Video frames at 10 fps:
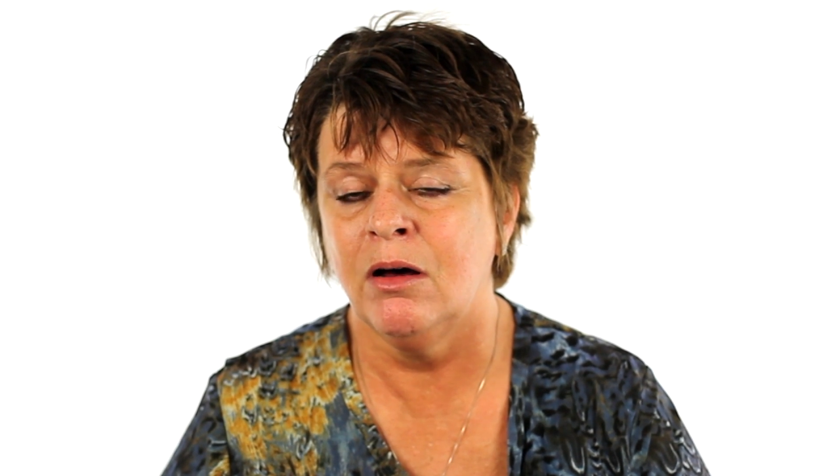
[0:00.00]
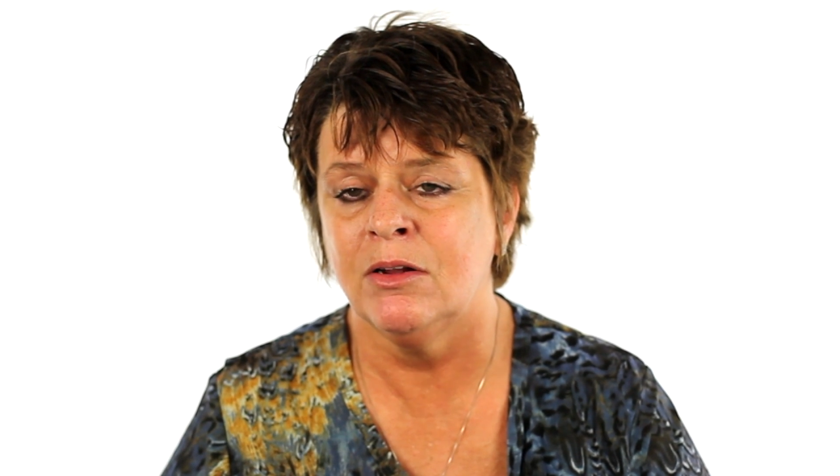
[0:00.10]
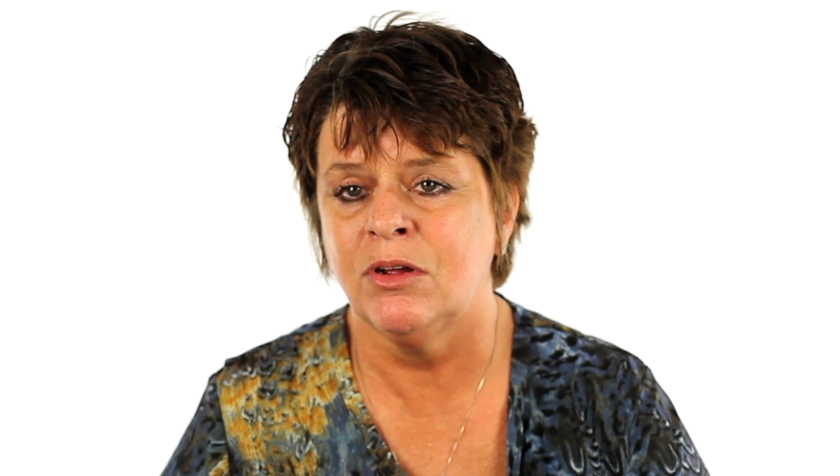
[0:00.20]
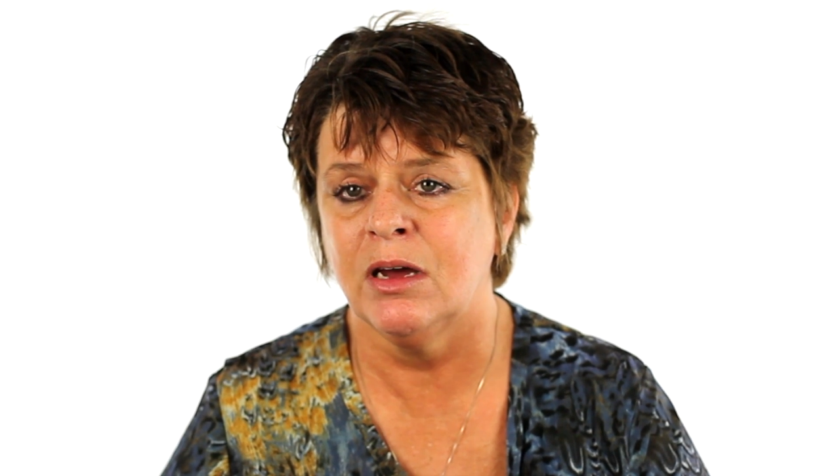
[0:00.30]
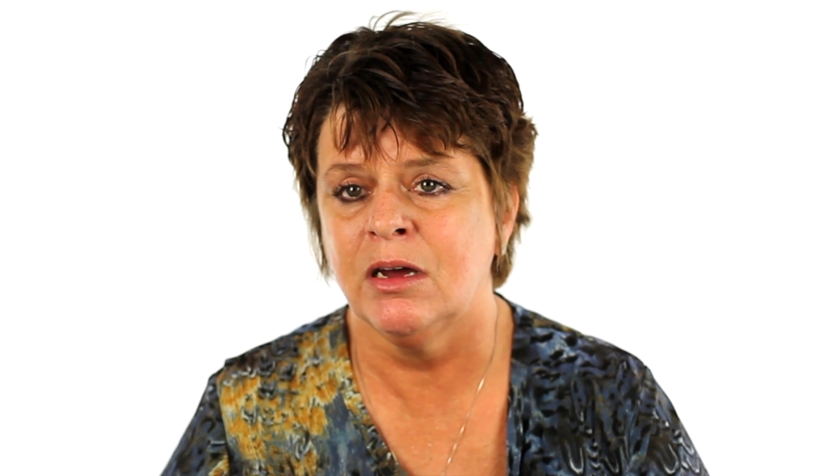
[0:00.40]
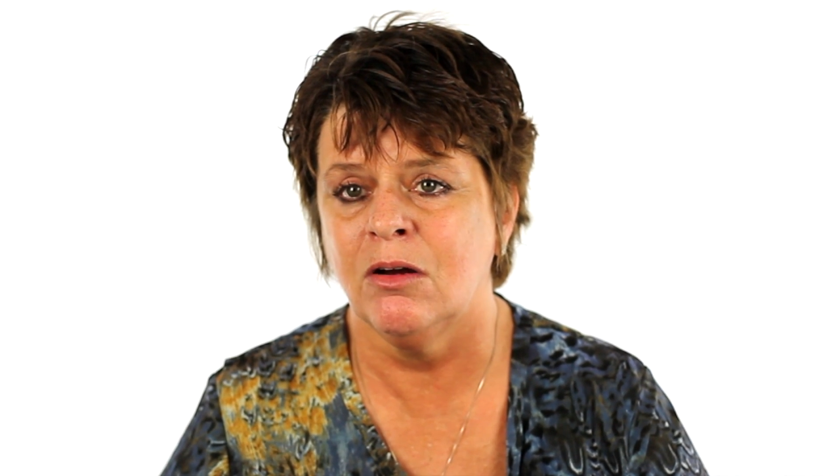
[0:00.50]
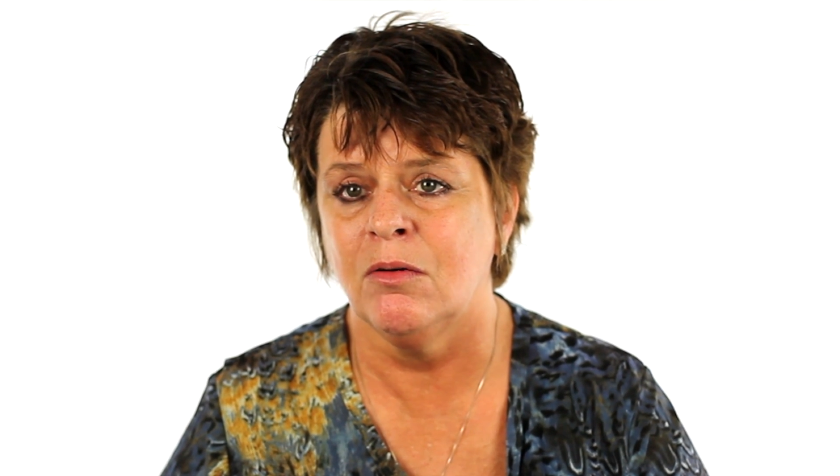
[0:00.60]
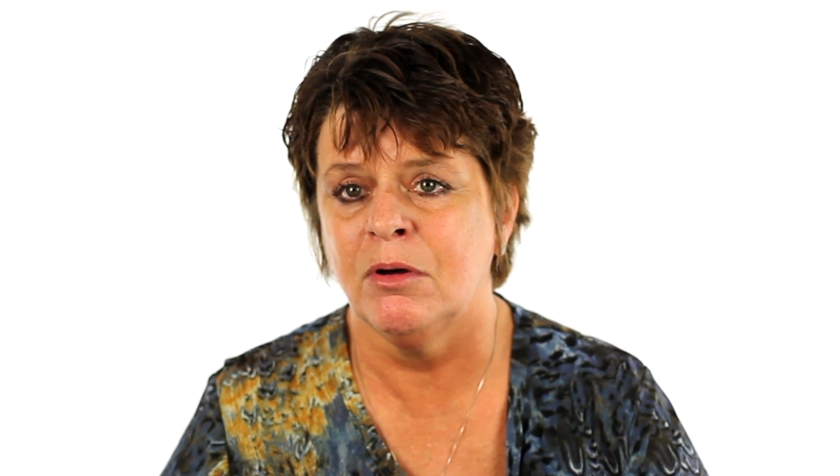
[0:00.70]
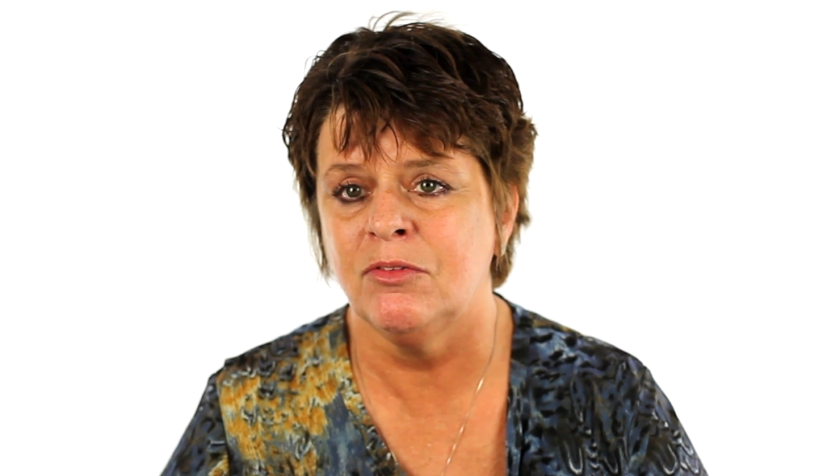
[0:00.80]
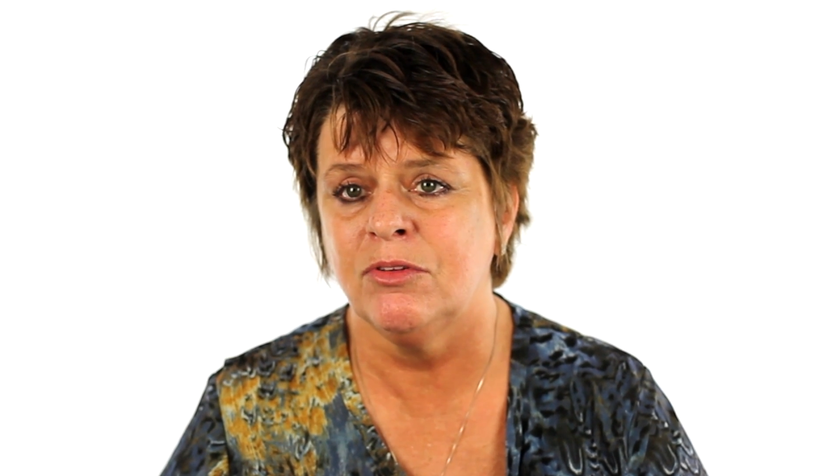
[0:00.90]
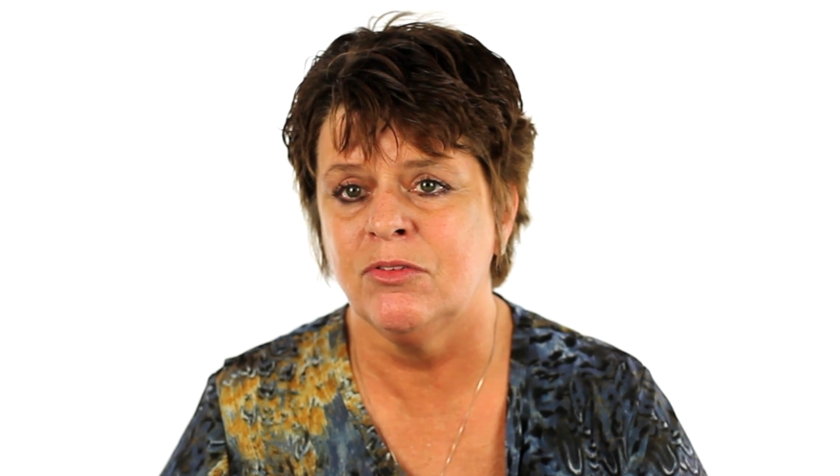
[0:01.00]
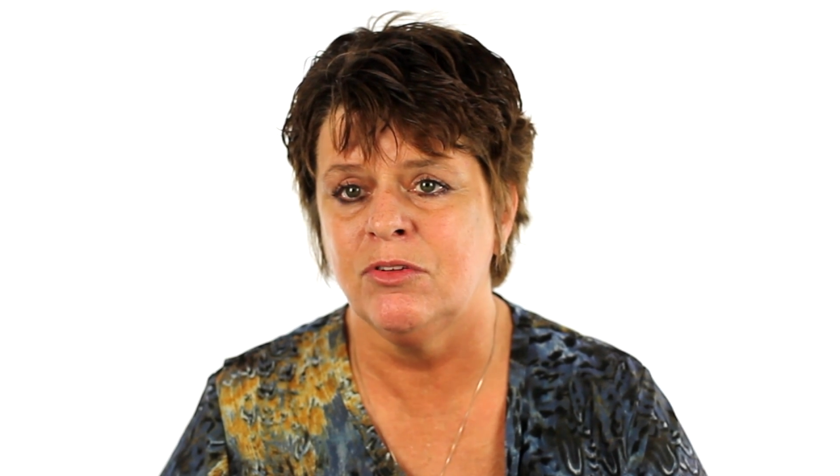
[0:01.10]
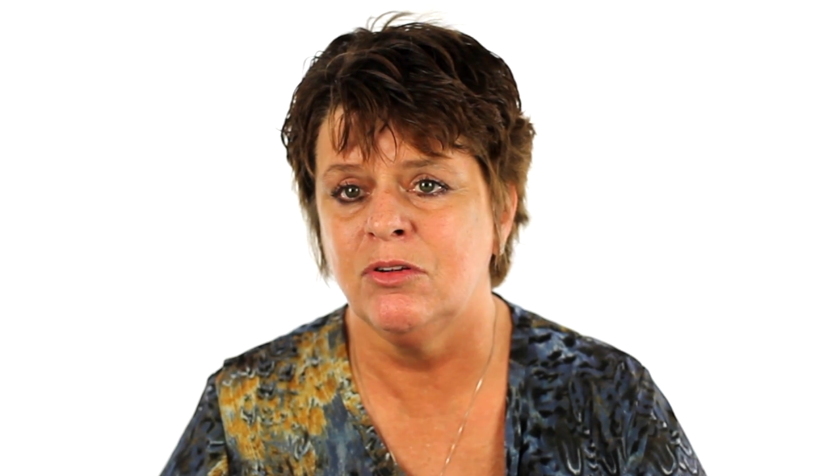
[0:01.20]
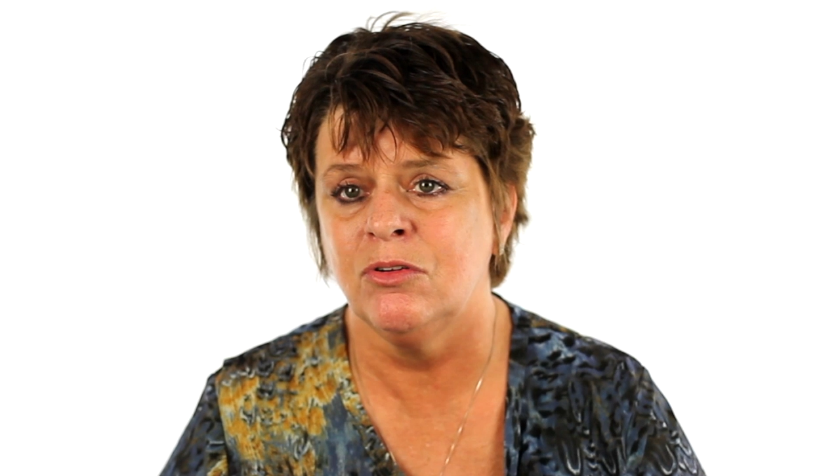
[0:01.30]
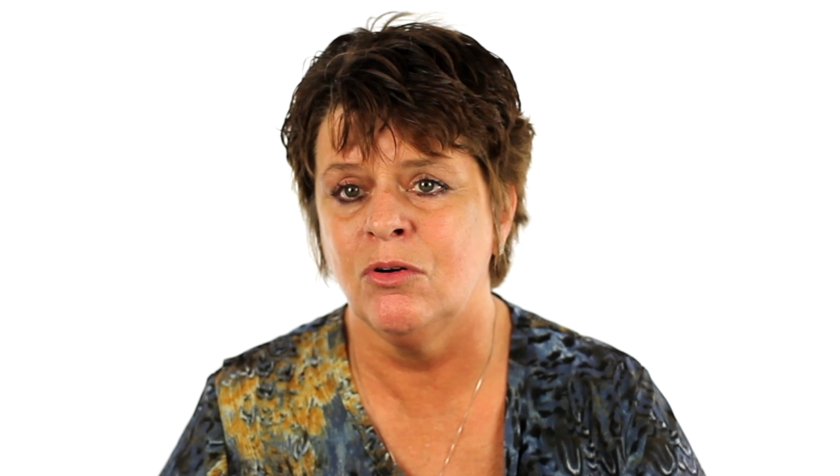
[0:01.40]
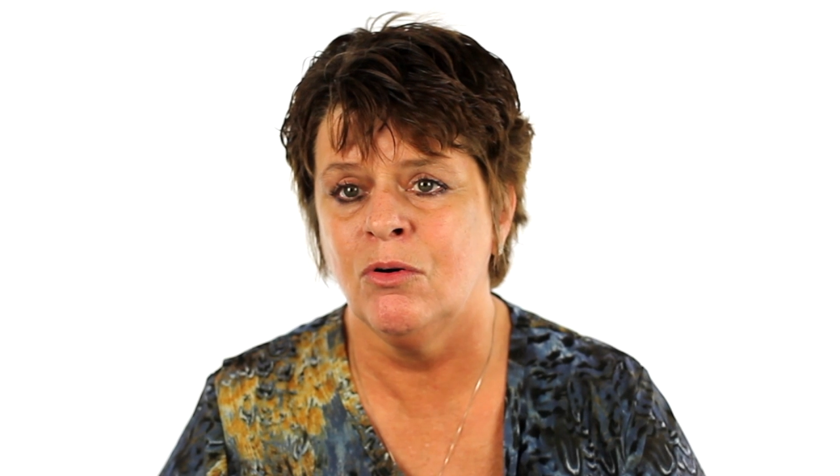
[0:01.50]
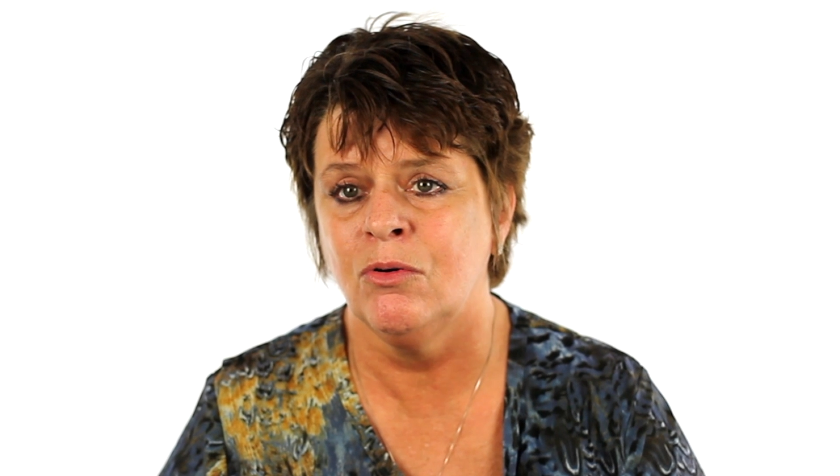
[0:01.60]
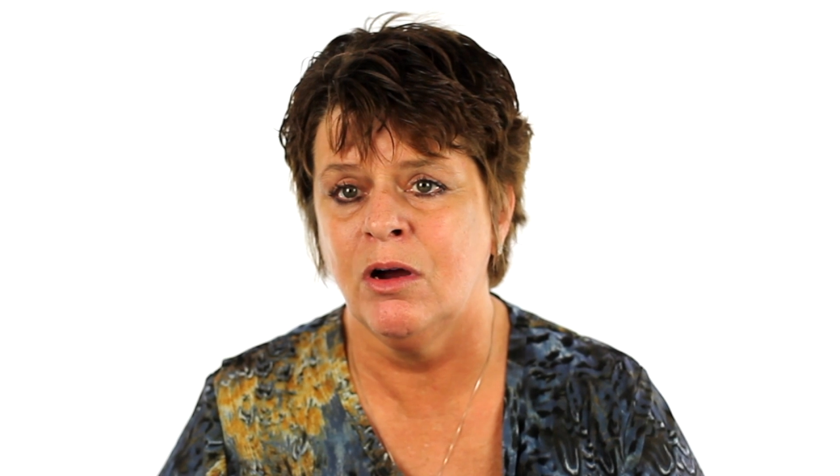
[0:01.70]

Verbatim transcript: I take care of my 16-year-old